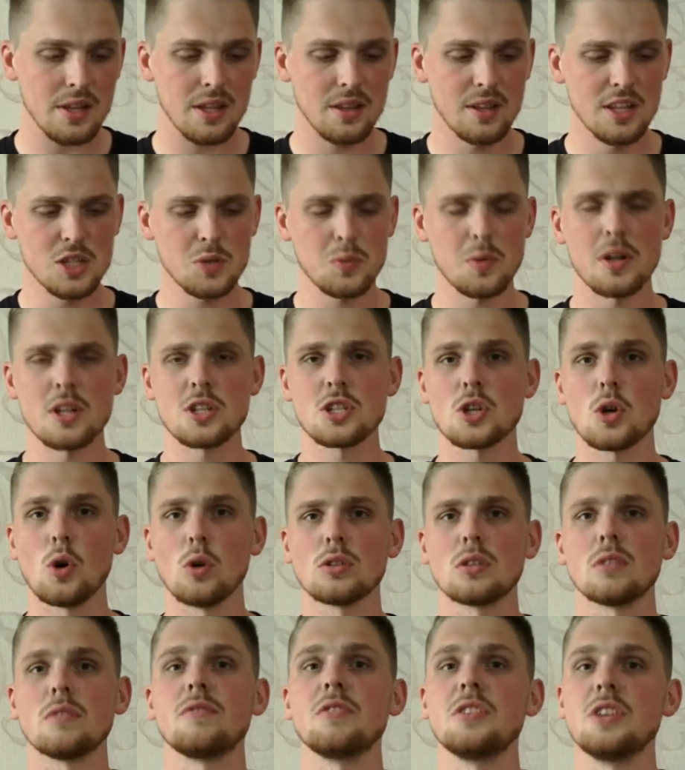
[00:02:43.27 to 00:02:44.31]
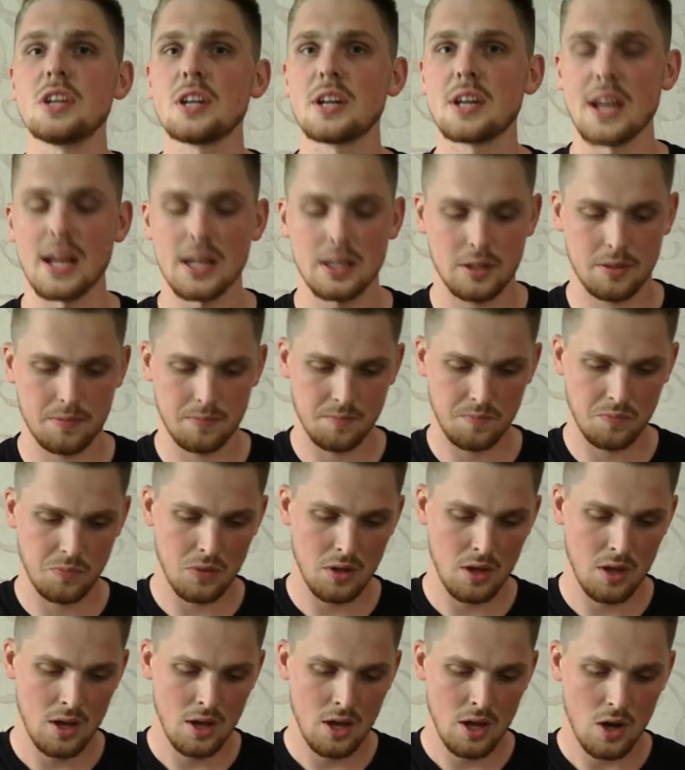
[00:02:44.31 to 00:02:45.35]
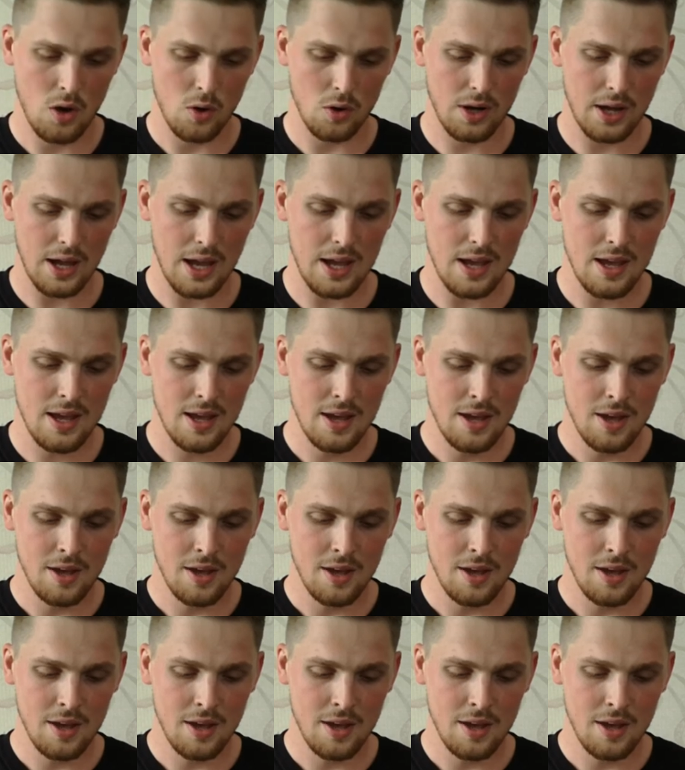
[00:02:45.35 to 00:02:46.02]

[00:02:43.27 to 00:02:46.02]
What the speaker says: This one is called vinaigrette. Okay,